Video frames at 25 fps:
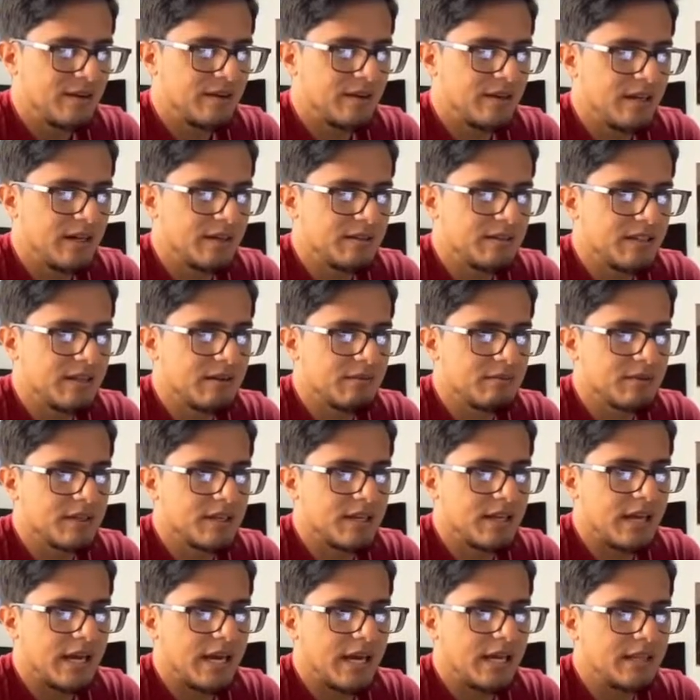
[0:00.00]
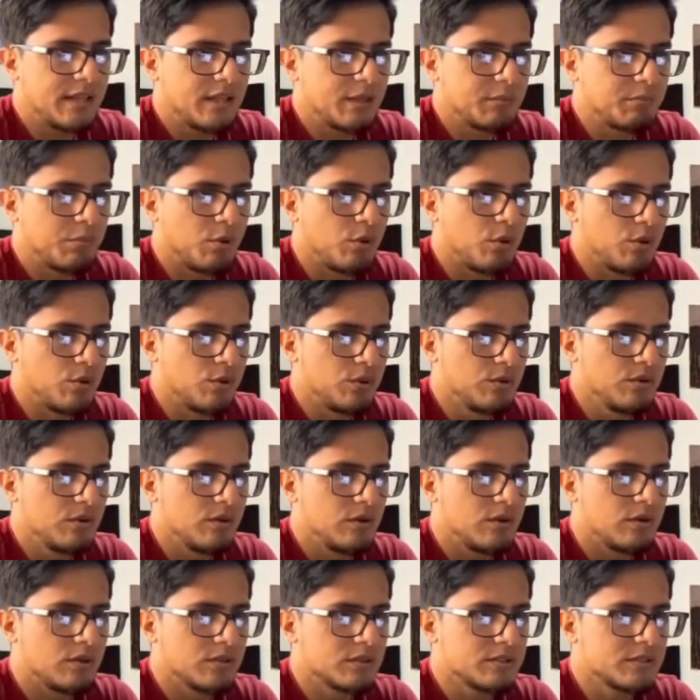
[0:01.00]
All right, I think I'm gonna end the
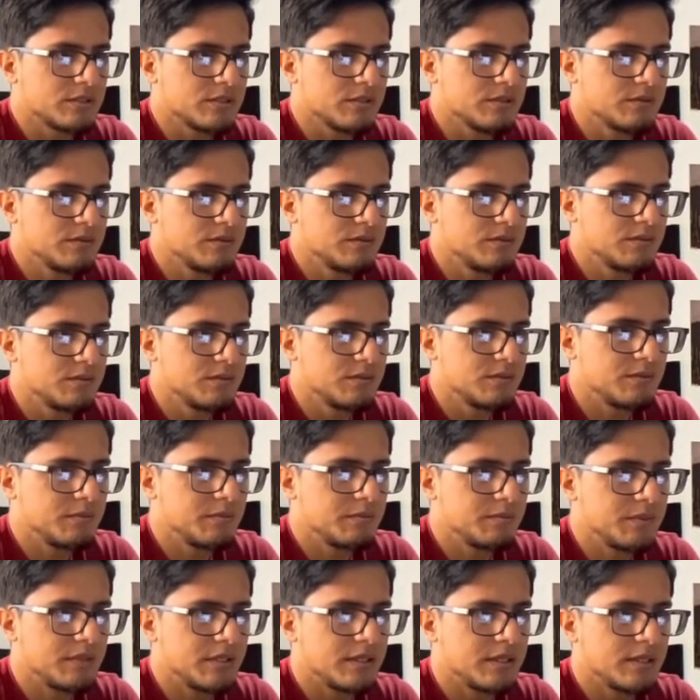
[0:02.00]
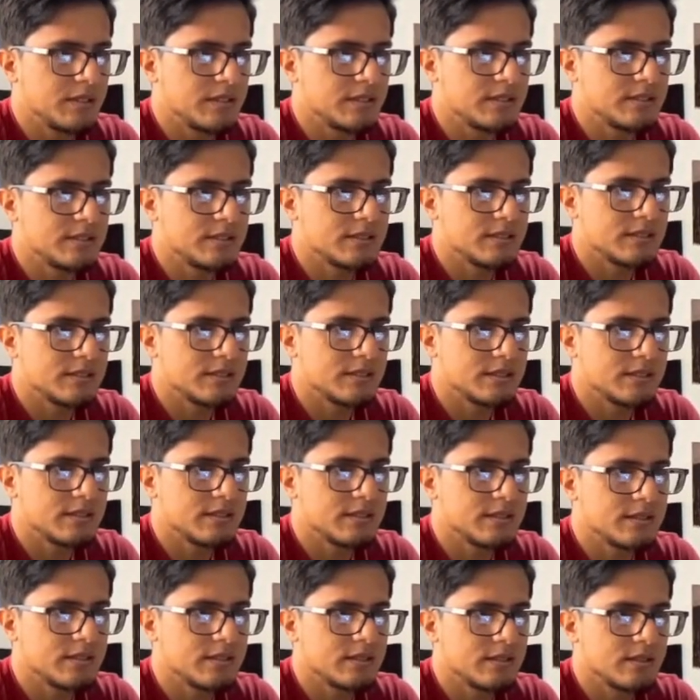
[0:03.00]
poll also
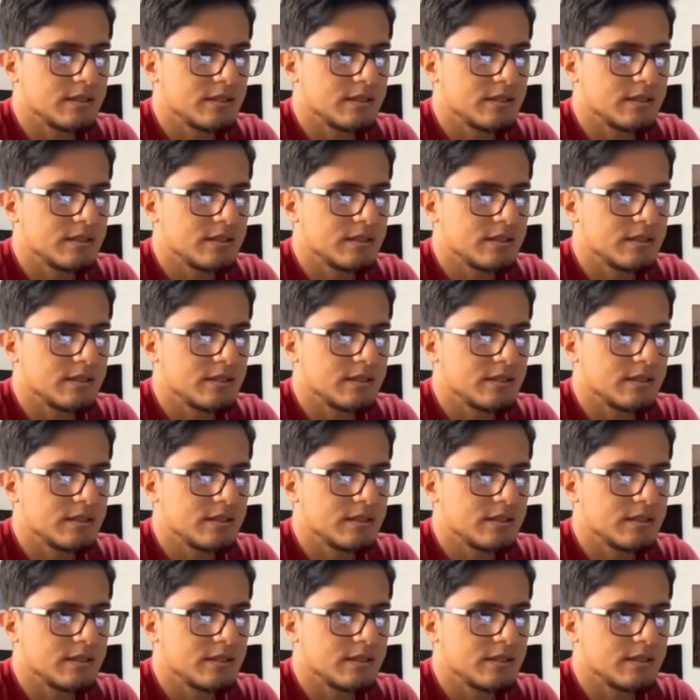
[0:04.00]
because